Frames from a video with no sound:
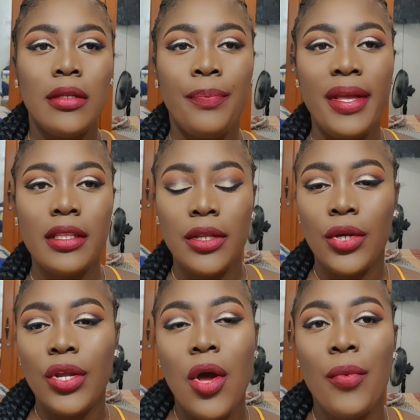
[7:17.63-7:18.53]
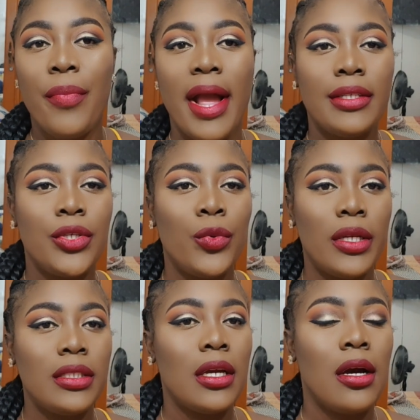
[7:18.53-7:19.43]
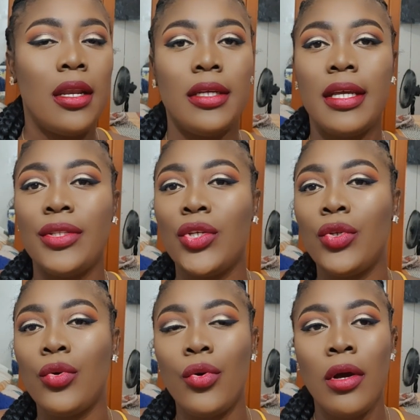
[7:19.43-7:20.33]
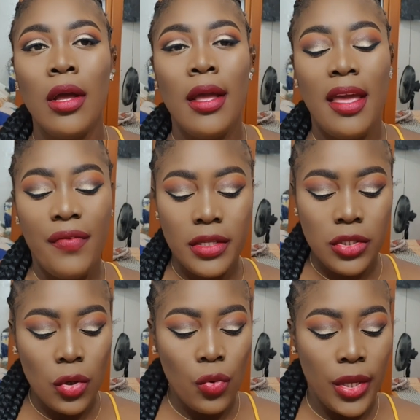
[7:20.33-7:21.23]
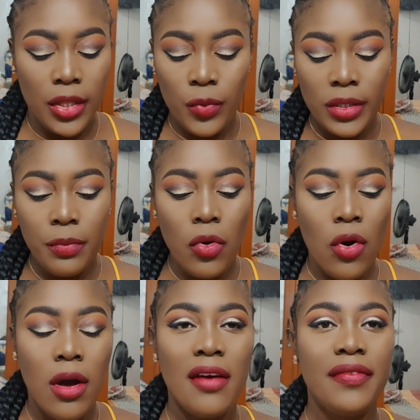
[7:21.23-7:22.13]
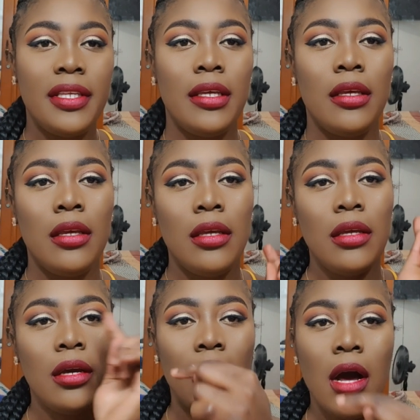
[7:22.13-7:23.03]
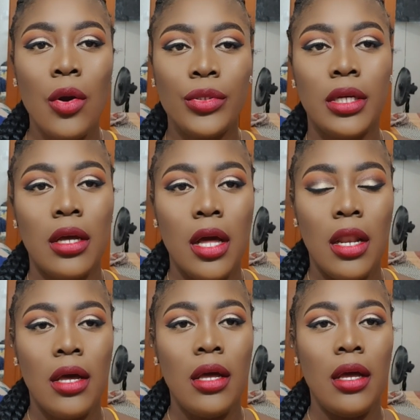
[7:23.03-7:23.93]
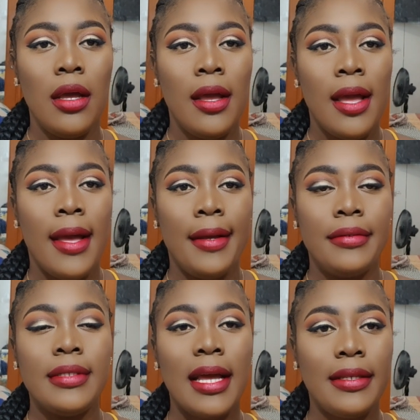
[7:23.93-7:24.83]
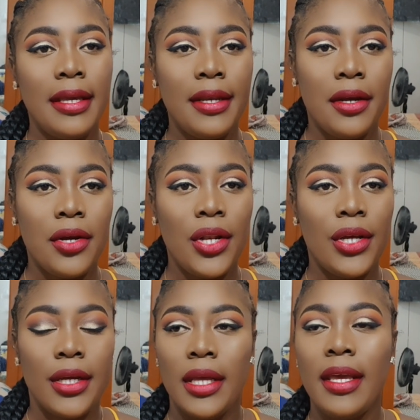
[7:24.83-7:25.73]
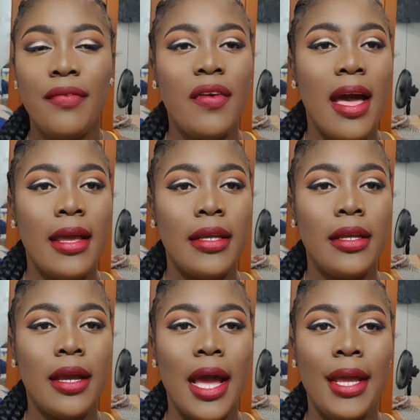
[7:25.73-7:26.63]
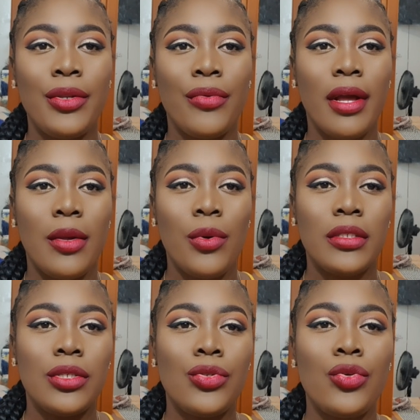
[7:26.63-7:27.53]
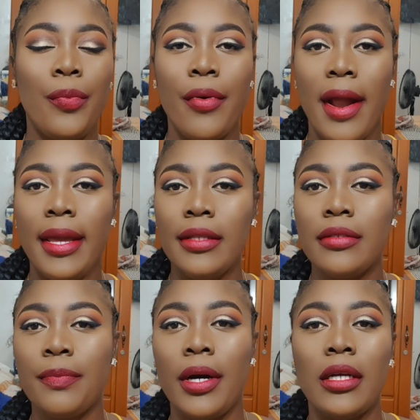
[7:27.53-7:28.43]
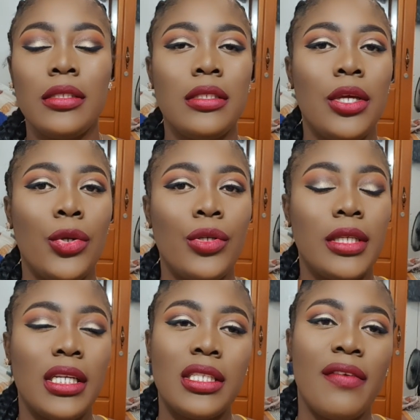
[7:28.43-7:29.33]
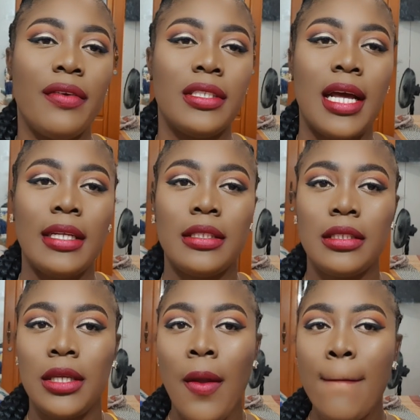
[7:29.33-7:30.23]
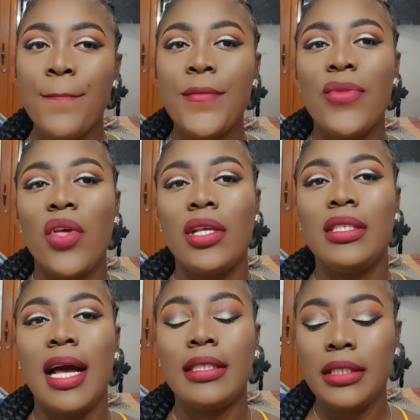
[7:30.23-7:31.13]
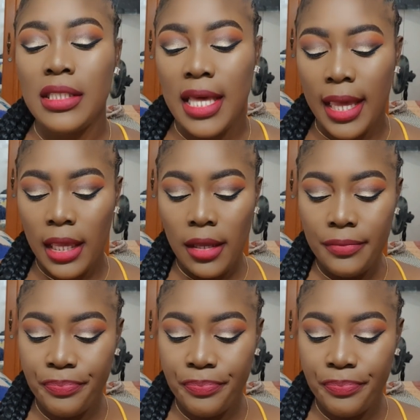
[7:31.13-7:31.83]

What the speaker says: Depending on how bright you want your color, then you know if it's to go in with more of the outer color than the inner color. If I'd already want it too bright, but you know, just give it that thing,